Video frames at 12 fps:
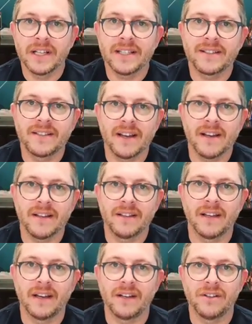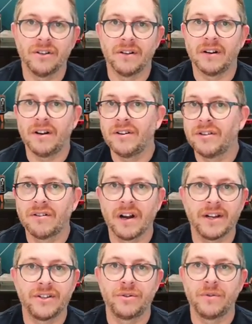let's say that you're an
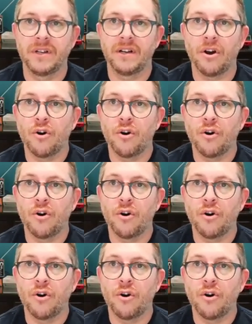undergraduate